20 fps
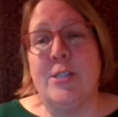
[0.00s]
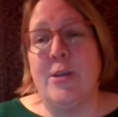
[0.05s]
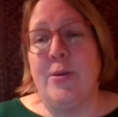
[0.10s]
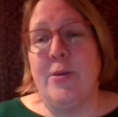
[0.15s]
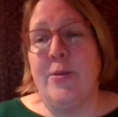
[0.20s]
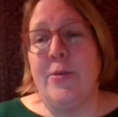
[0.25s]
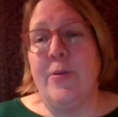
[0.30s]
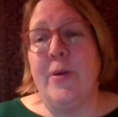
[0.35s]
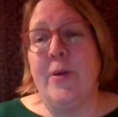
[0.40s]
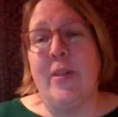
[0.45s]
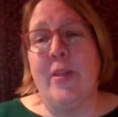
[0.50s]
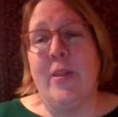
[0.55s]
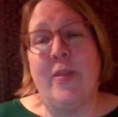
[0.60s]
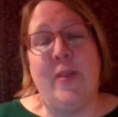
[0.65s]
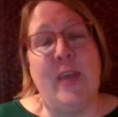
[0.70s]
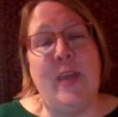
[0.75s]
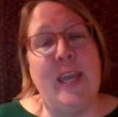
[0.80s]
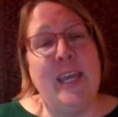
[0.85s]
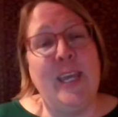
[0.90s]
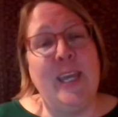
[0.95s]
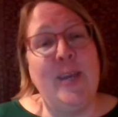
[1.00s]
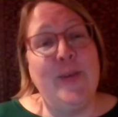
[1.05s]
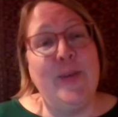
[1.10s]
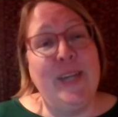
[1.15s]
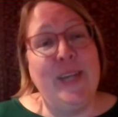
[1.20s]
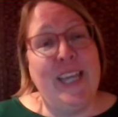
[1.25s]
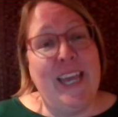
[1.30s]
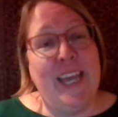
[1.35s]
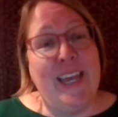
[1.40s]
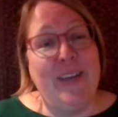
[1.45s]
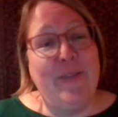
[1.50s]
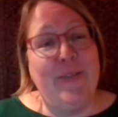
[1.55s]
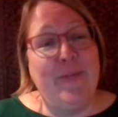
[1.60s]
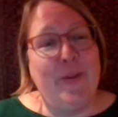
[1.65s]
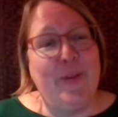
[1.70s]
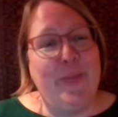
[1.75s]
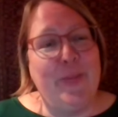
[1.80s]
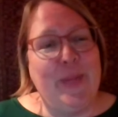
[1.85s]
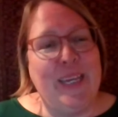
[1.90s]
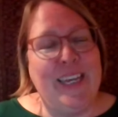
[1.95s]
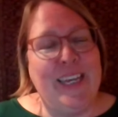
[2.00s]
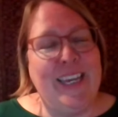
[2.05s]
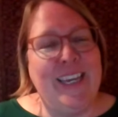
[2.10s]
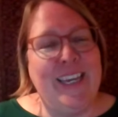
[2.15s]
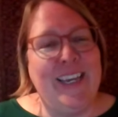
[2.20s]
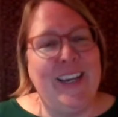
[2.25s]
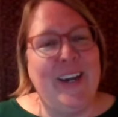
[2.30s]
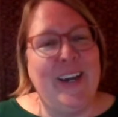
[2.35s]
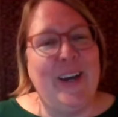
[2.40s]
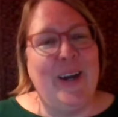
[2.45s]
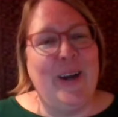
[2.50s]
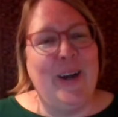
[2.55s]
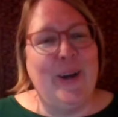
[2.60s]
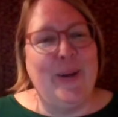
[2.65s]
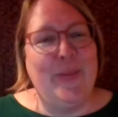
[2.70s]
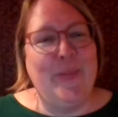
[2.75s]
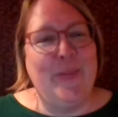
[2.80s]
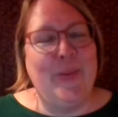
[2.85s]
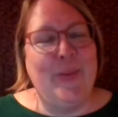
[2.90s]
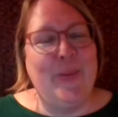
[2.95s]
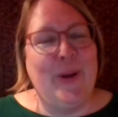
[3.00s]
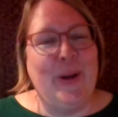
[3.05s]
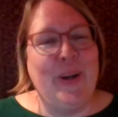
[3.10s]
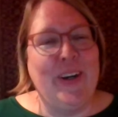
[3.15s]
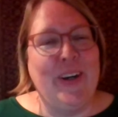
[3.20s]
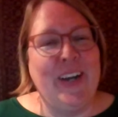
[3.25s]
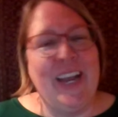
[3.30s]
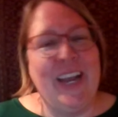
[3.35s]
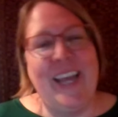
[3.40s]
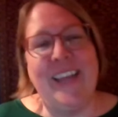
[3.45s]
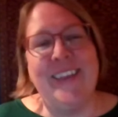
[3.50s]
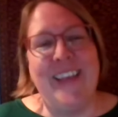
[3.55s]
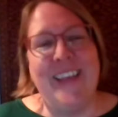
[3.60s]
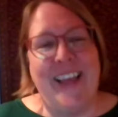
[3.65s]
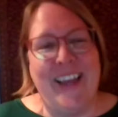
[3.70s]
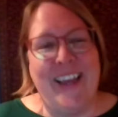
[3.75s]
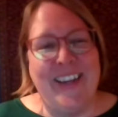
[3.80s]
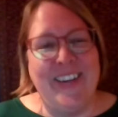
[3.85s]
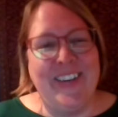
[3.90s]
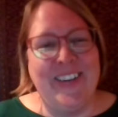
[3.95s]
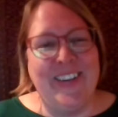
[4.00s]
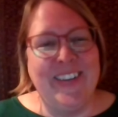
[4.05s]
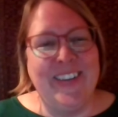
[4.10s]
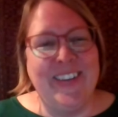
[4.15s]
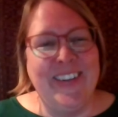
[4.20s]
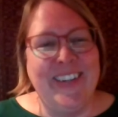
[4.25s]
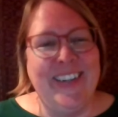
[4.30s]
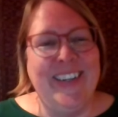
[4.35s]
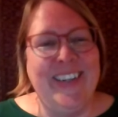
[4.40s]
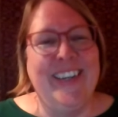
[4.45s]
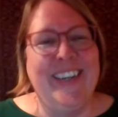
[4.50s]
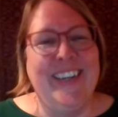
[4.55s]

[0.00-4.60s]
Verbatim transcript: So mm. thank you again for being um, our headliner